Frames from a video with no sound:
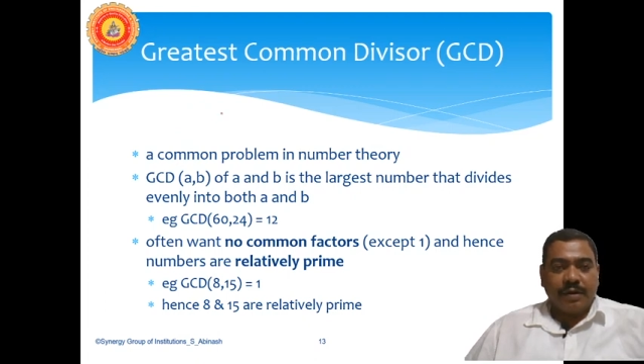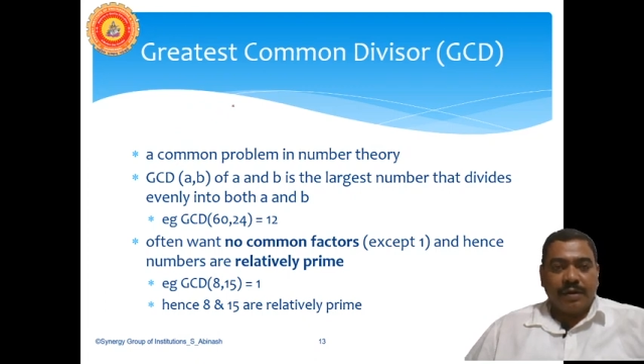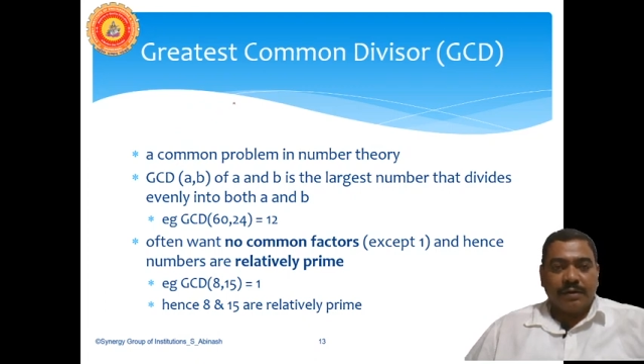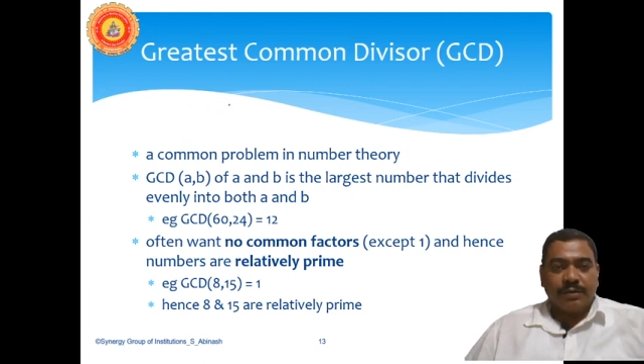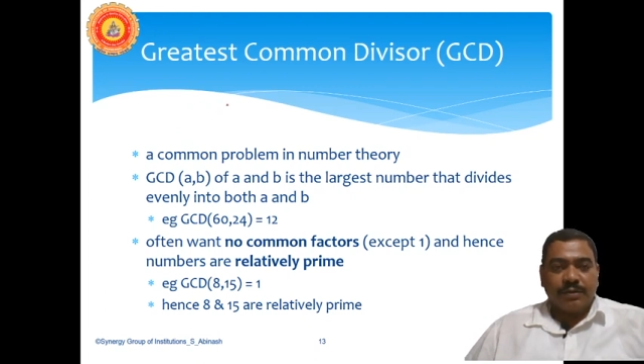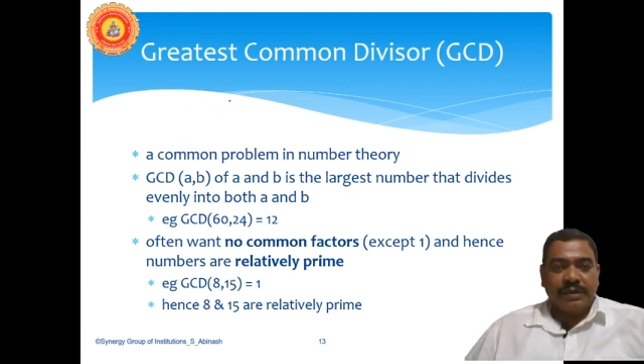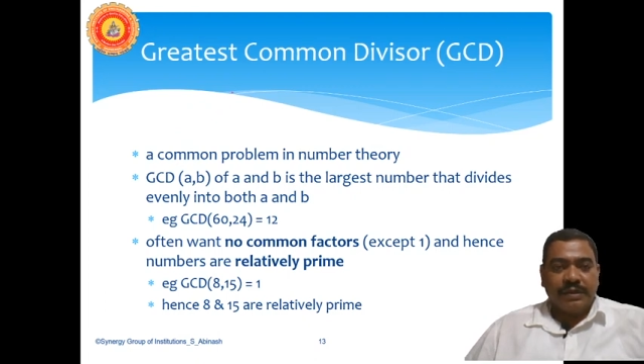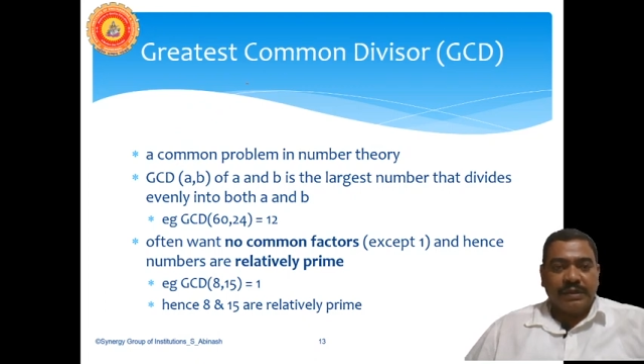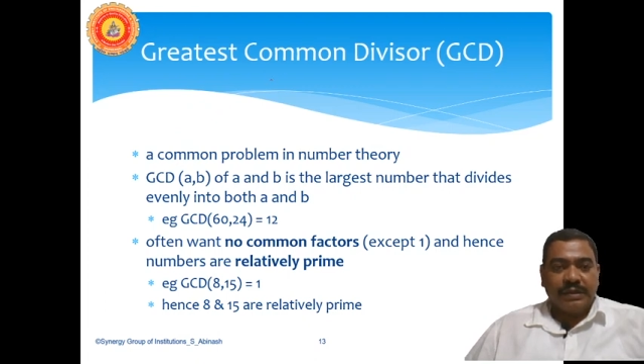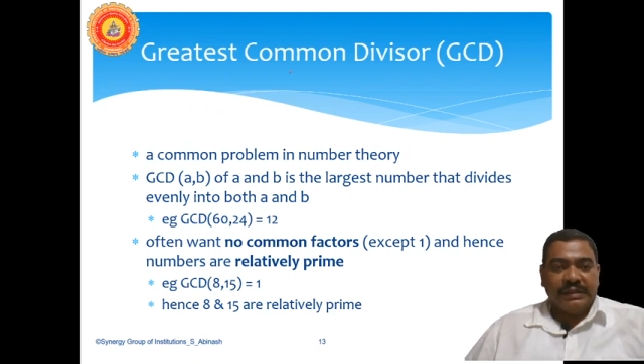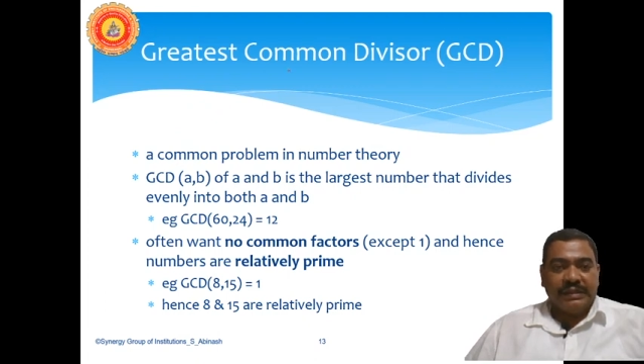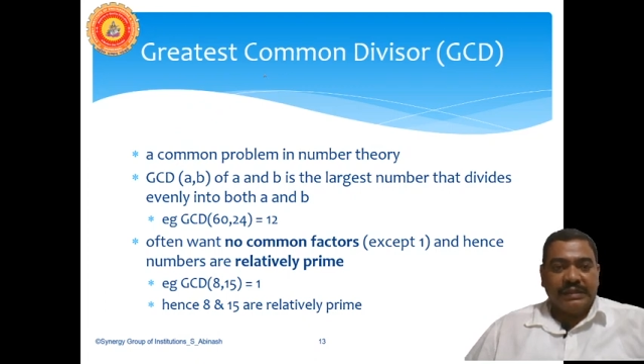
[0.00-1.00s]
So
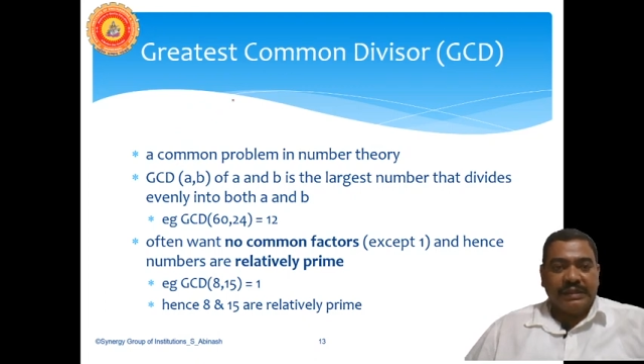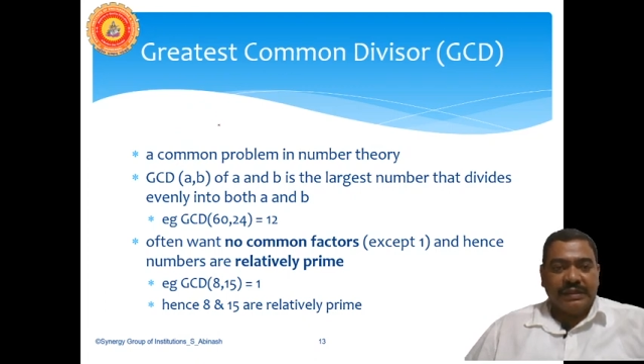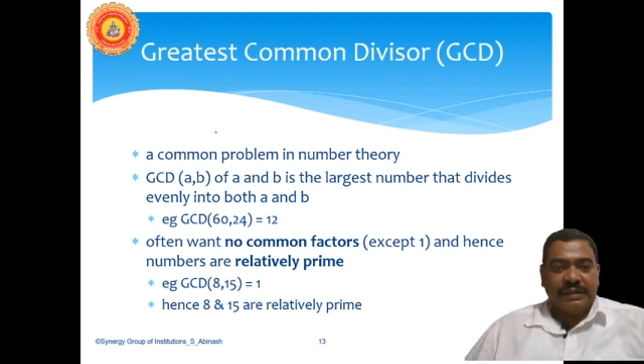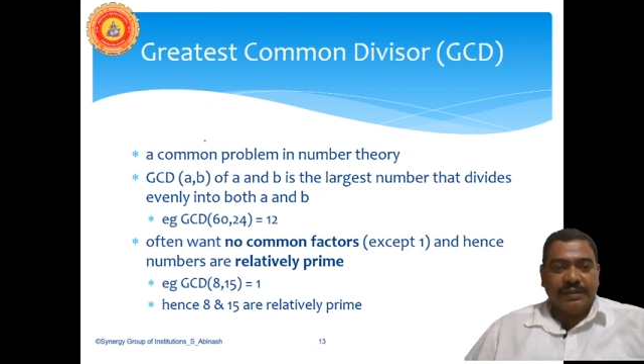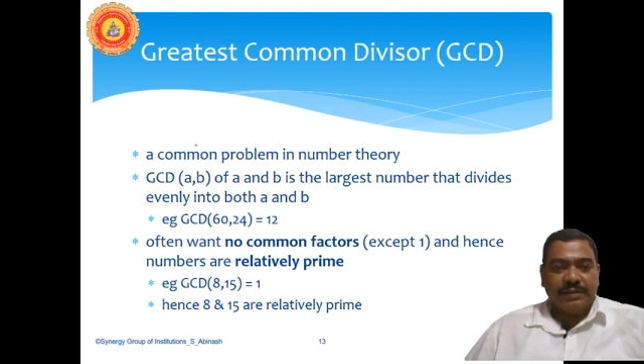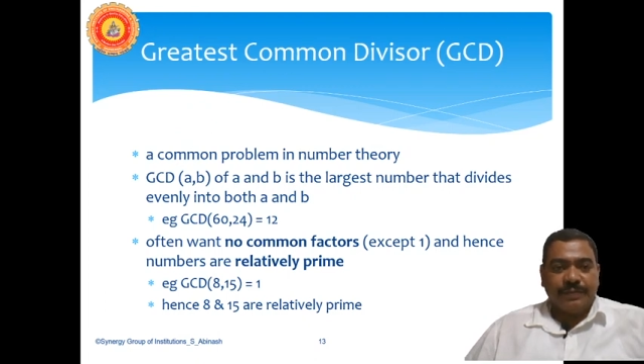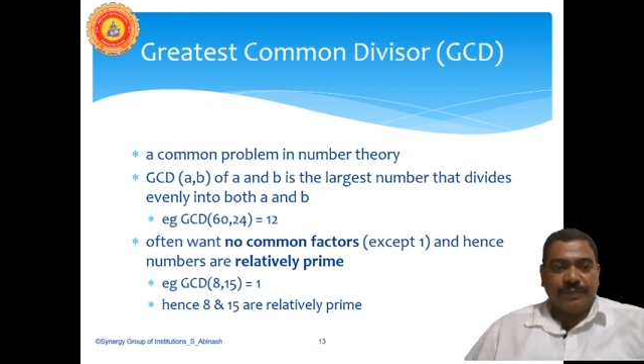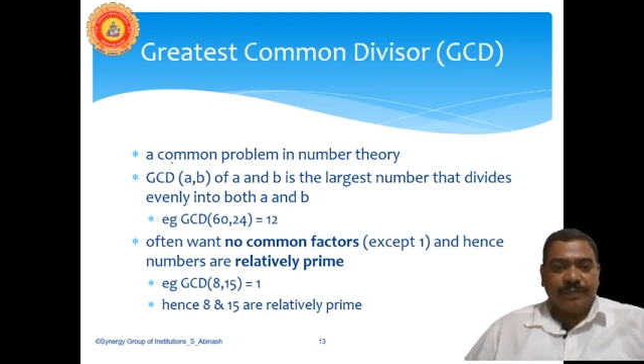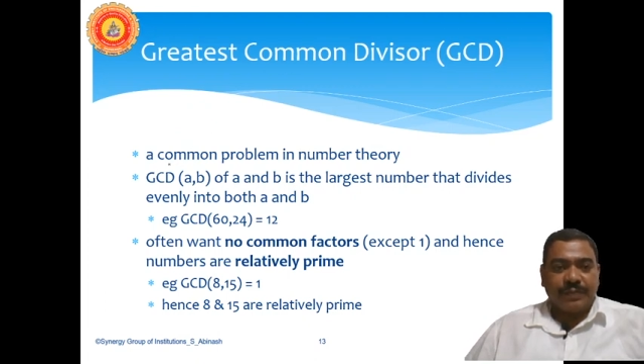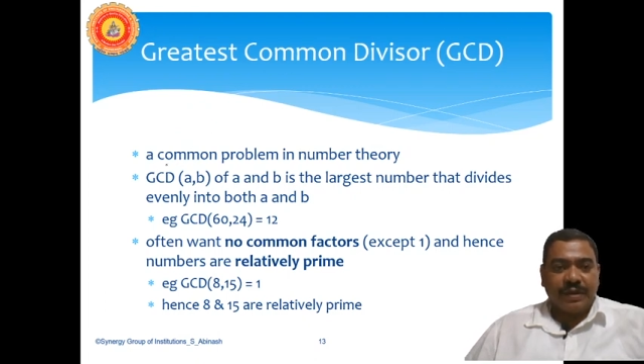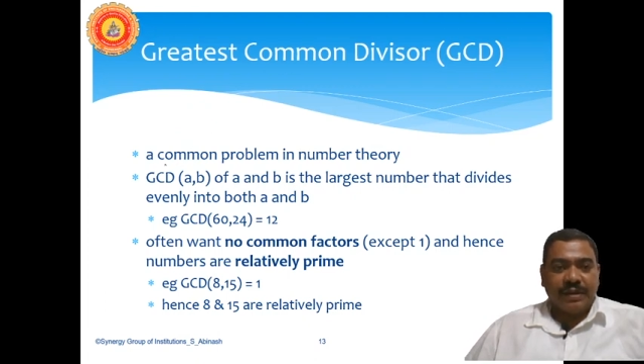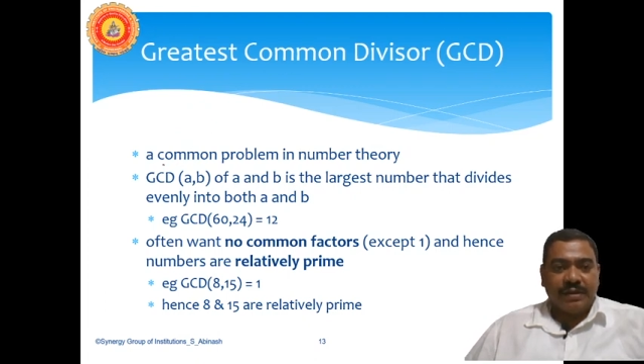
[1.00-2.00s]
the GCD
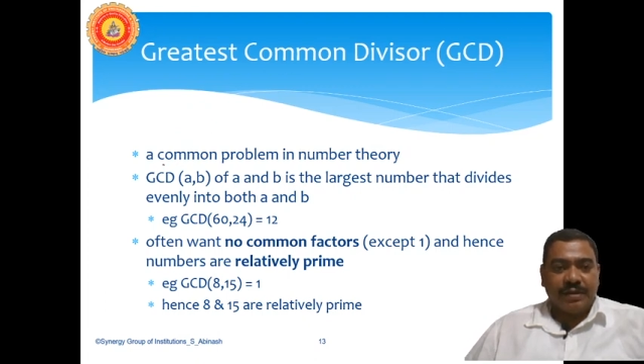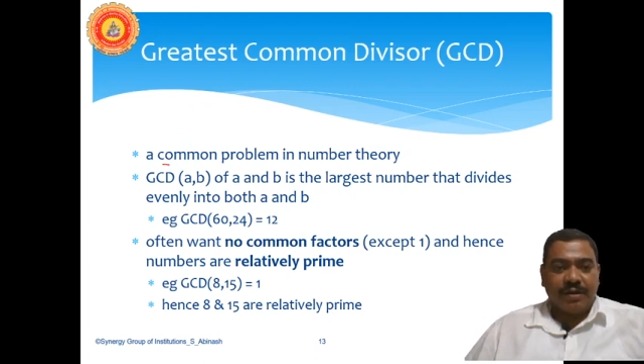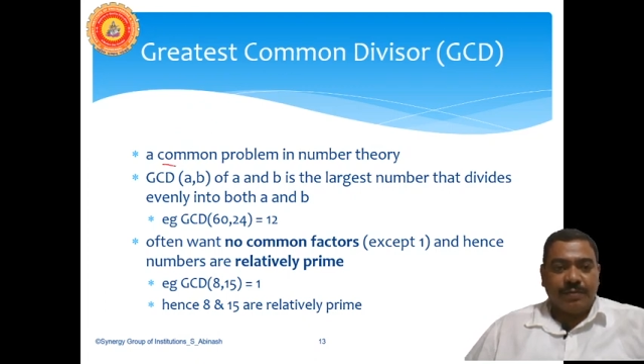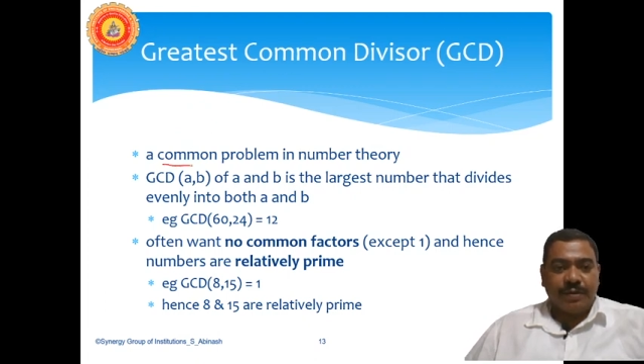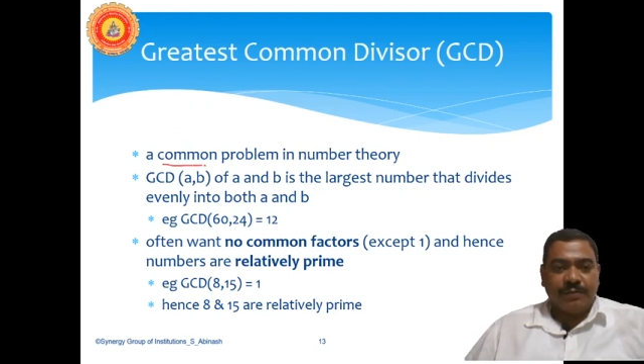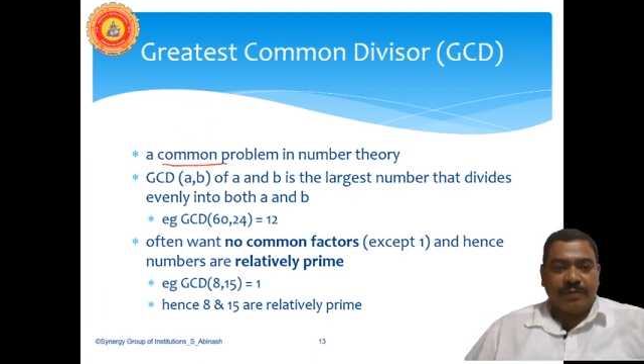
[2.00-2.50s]
is a common